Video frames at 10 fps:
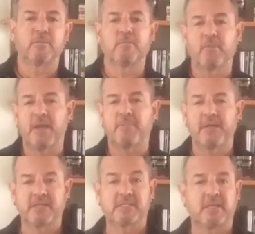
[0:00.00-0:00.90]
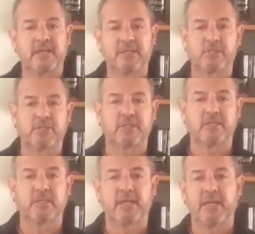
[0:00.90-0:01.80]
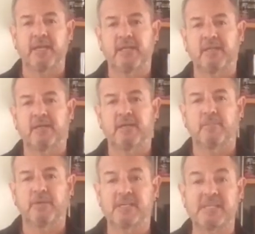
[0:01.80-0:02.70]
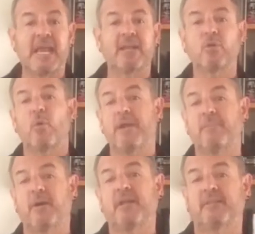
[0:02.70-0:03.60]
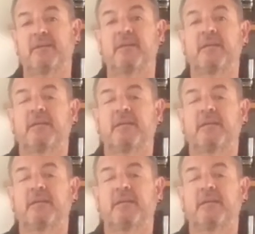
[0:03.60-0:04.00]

my bass selection, and because I hadn't quite bought the